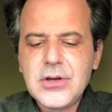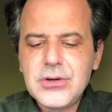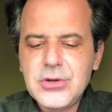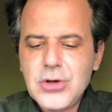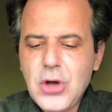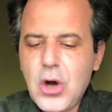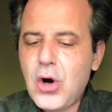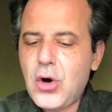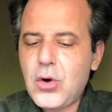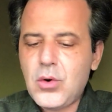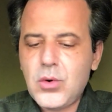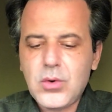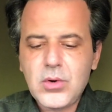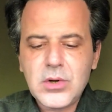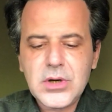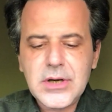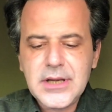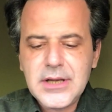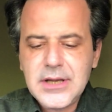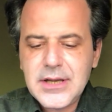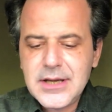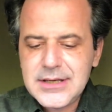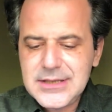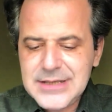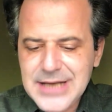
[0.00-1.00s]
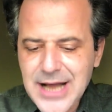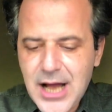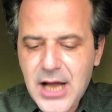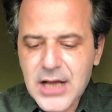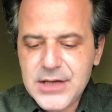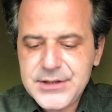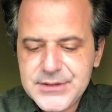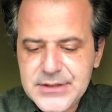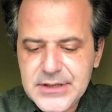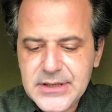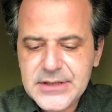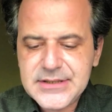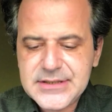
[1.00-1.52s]
No,
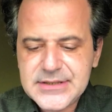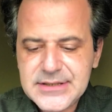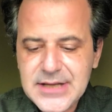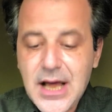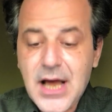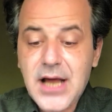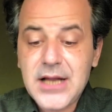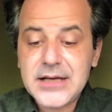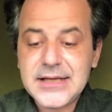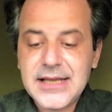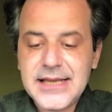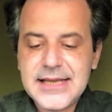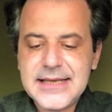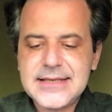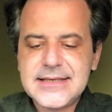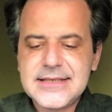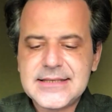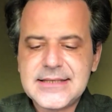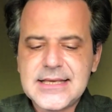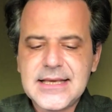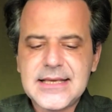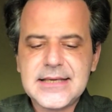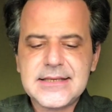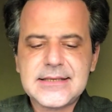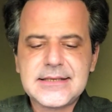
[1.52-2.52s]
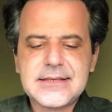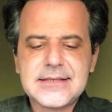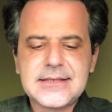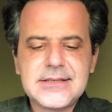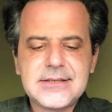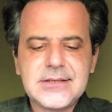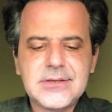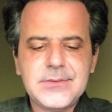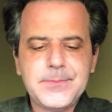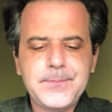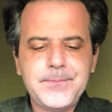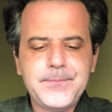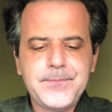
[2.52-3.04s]
God does not
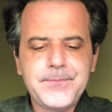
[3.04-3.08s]
exist.